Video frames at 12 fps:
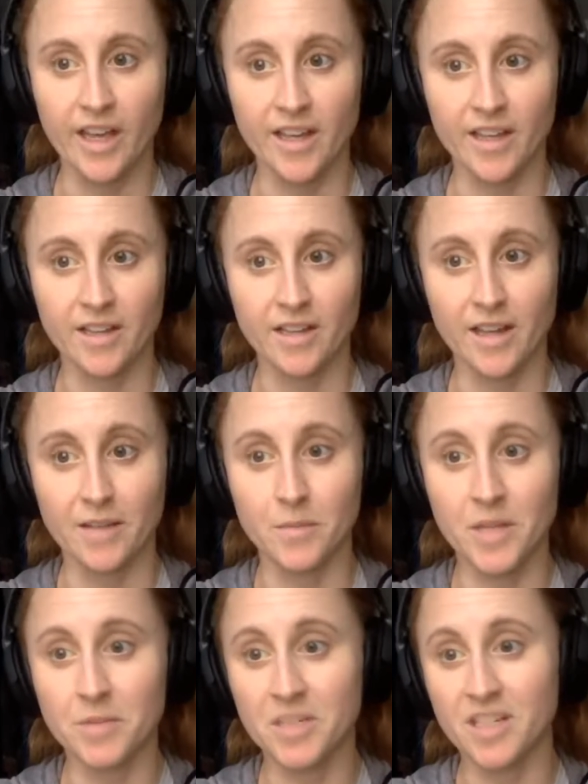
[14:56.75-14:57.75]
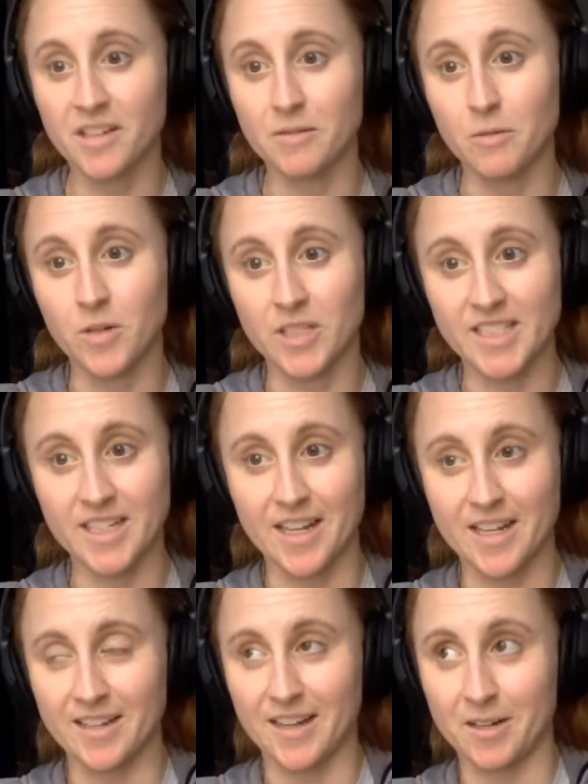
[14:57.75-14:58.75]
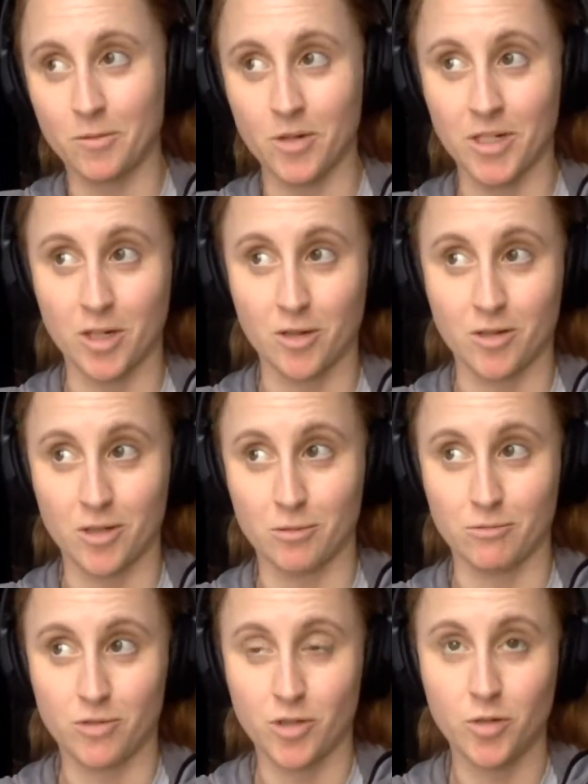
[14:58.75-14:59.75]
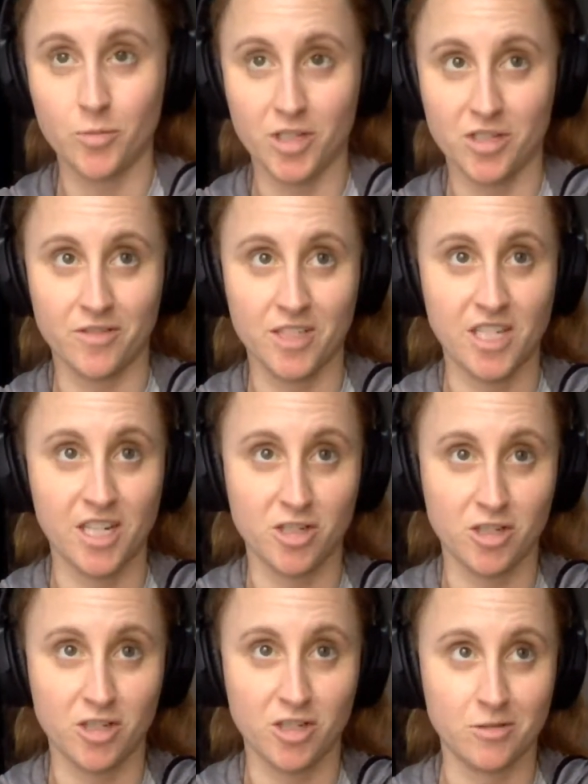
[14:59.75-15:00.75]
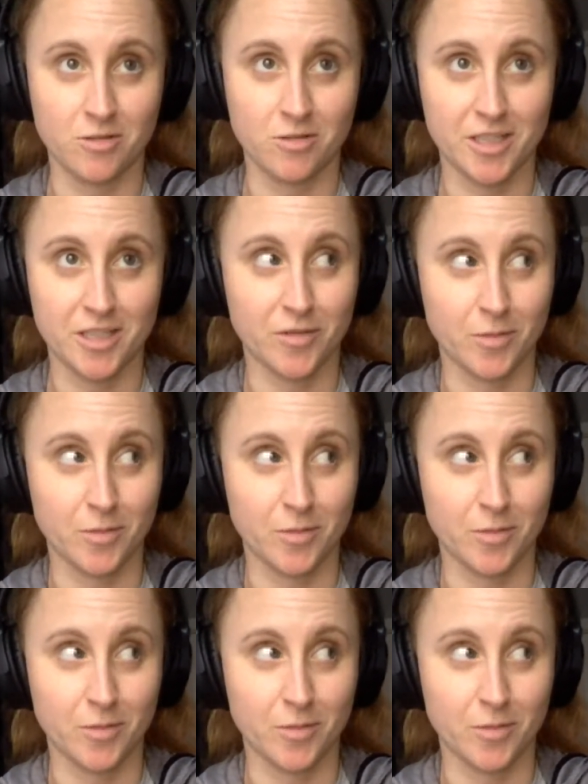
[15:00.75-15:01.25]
And maybe once again, I don't want to go on too much of a tangent, Luis,